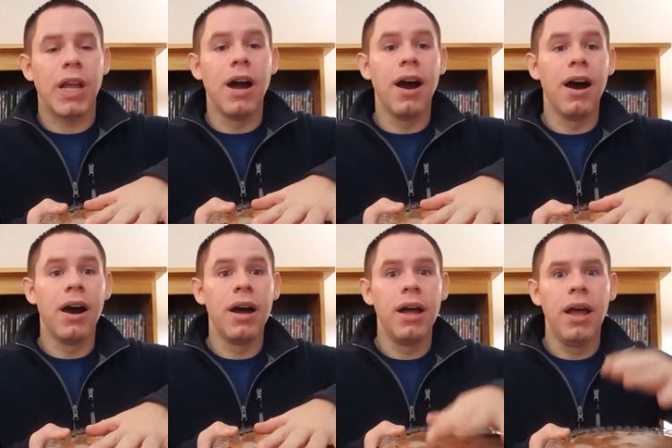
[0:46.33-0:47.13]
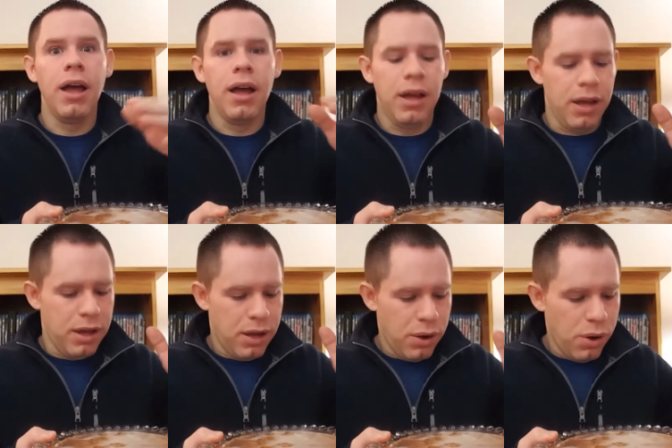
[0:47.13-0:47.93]
Ah.
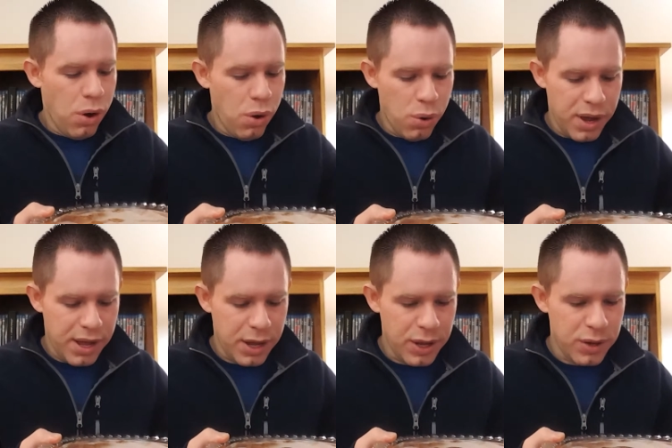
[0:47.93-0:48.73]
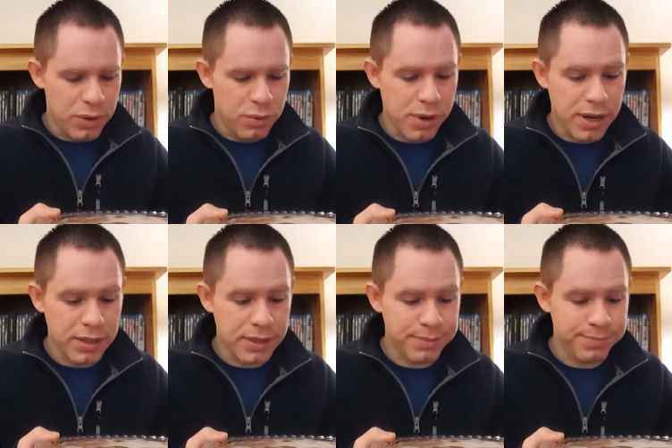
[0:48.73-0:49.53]
Oh,
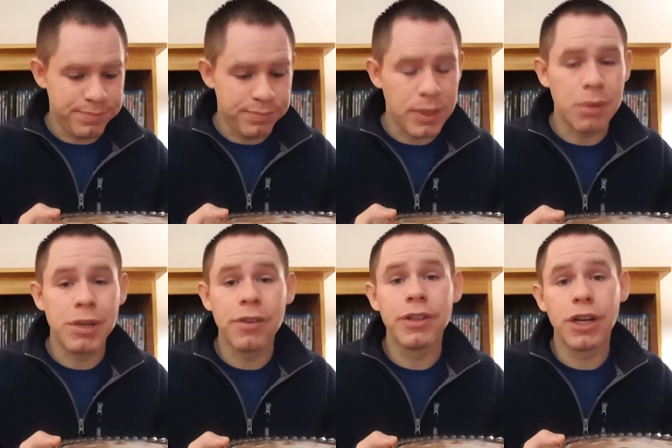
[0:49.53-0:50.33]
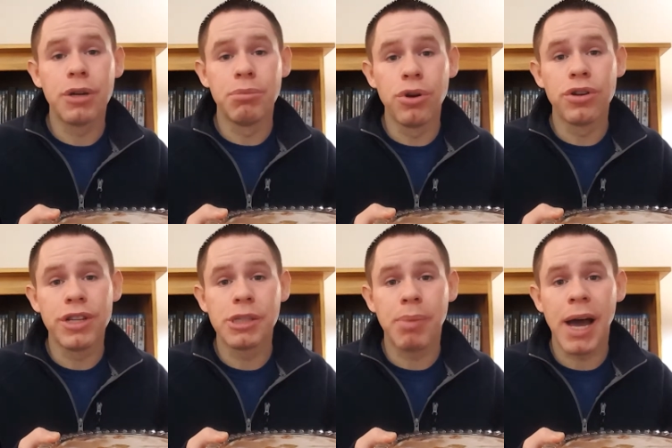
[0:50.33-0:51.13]
well, I'm definitely going to murder
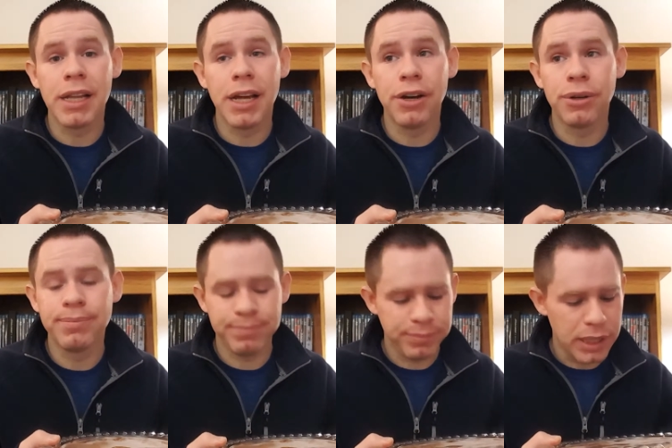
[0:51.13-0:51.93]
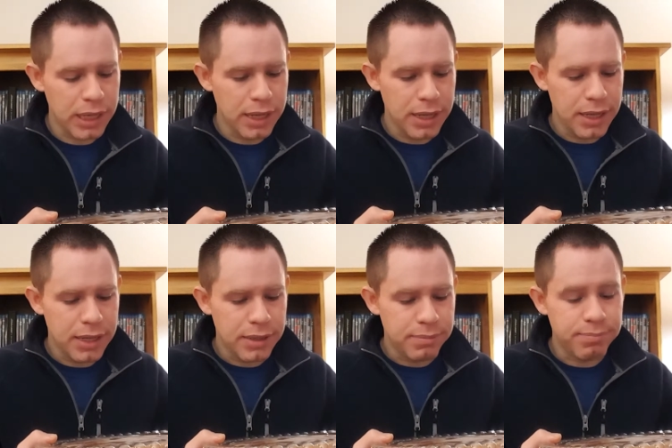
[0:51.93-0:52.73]
this pie later.
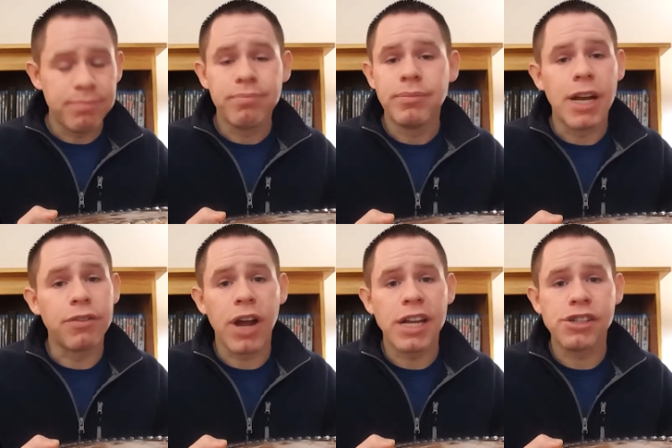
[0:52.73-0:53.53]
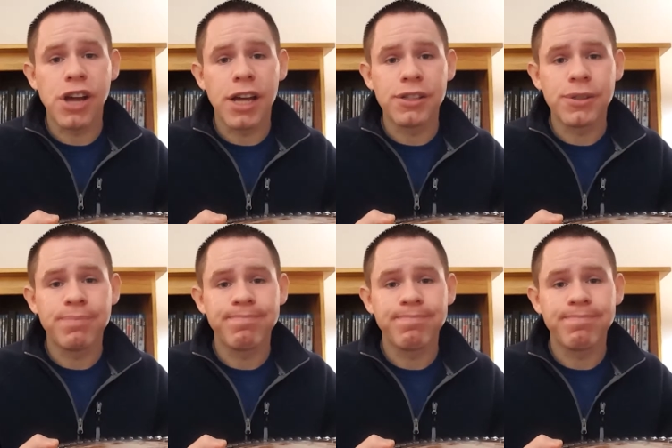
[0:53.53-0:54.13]
Never had a chance.